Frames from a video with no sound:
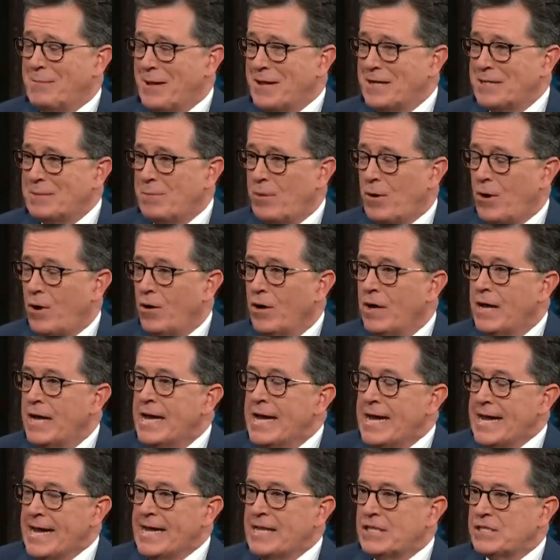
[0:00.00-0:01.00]
baseball. No.
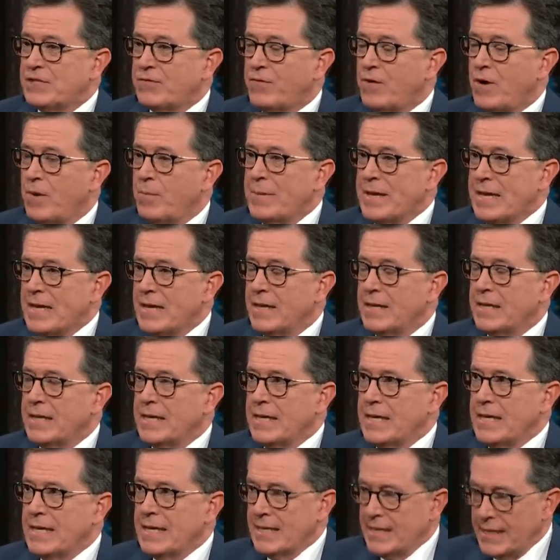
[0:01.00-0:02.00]
It's from
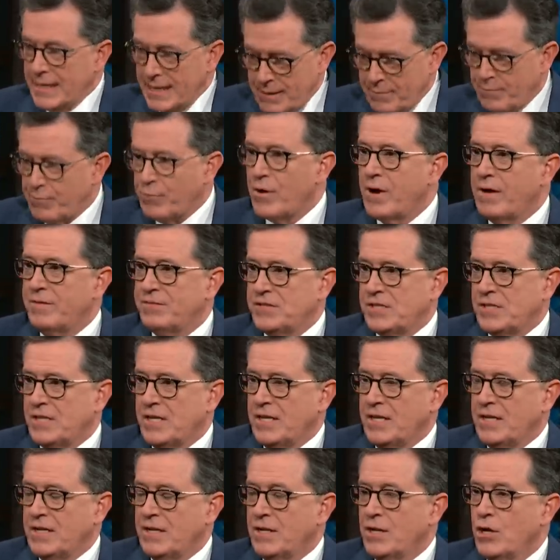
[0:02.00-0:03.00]
in an improv
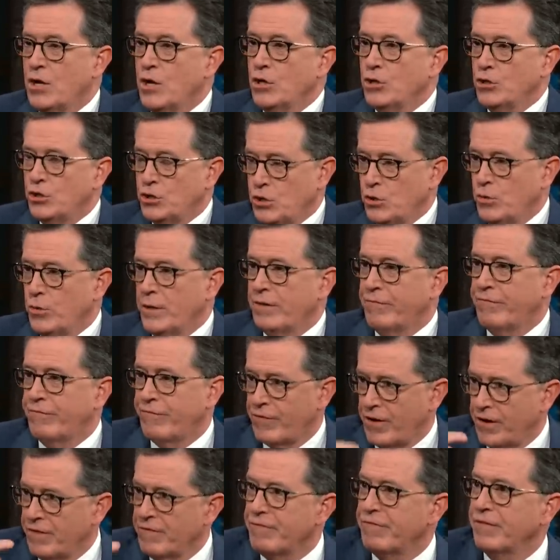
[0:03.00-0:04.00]
scene doing
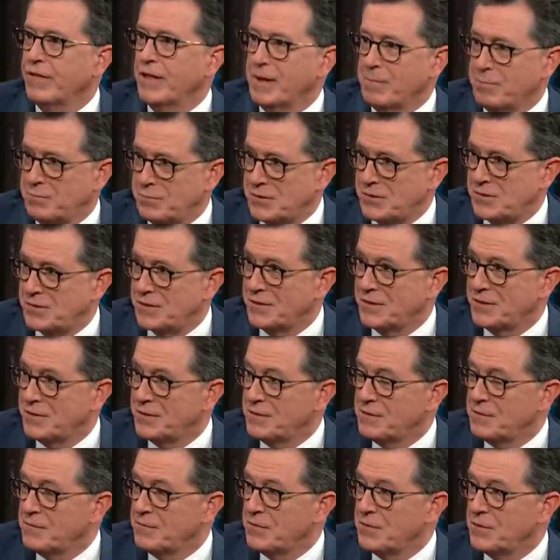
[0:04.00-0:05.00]
front flips.
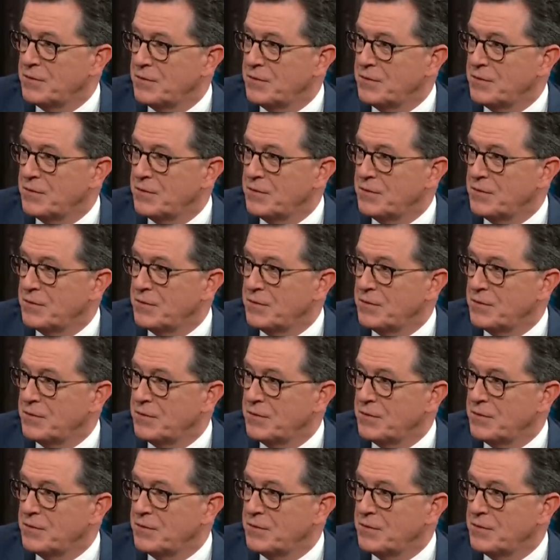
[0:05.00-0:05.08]
Exactly.